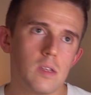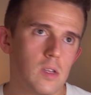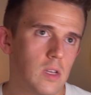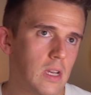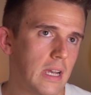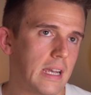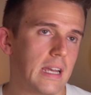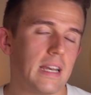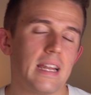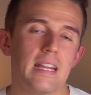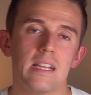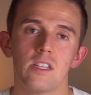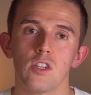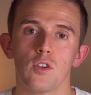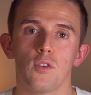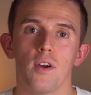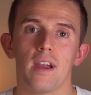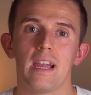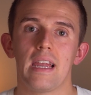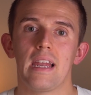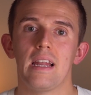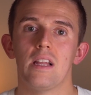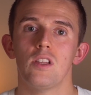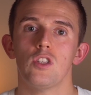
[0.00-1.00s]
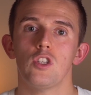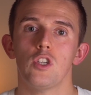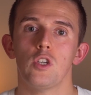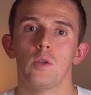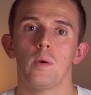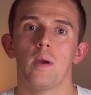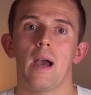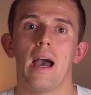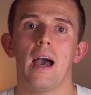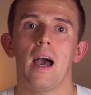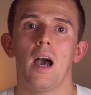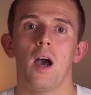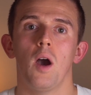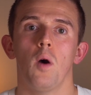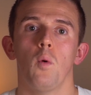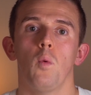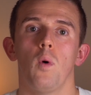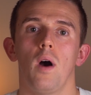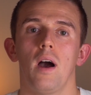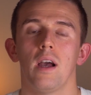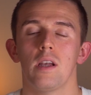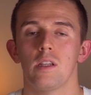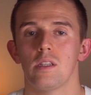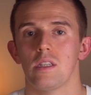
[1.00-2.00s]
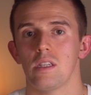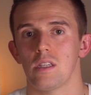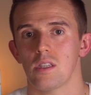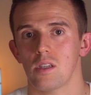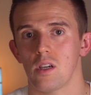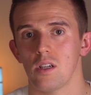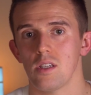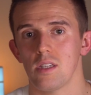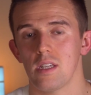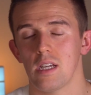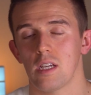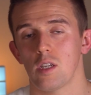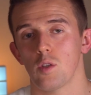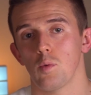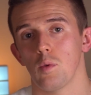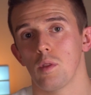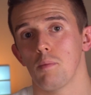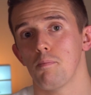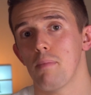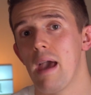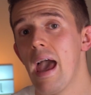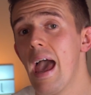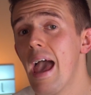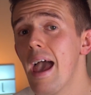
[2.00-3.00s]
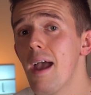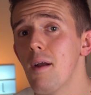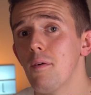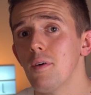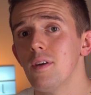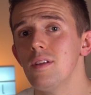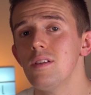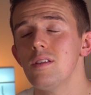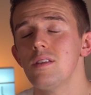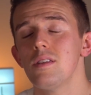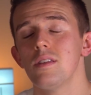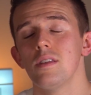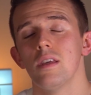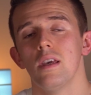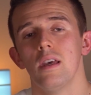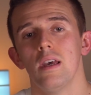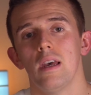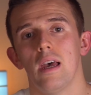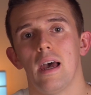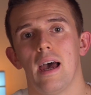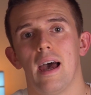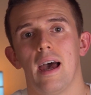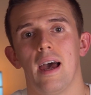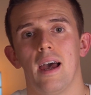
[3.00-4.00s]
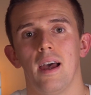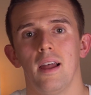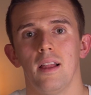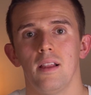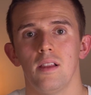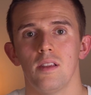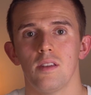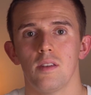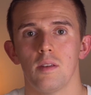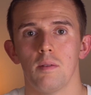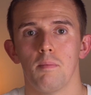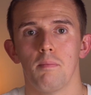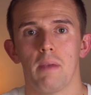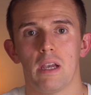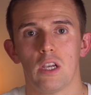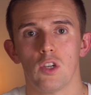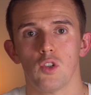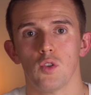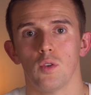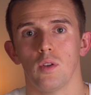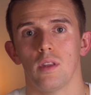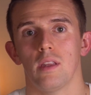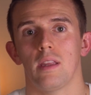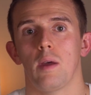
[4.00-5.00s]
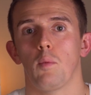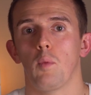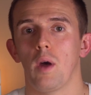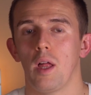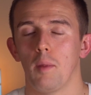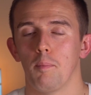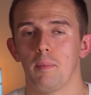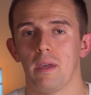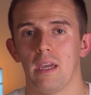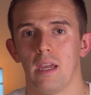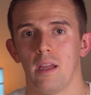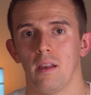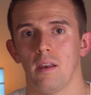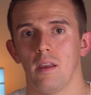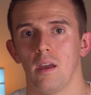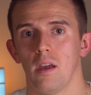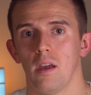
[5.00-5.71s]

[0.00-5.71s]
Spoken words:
it can integrate into how I discuss things with parents and make sure that their well-being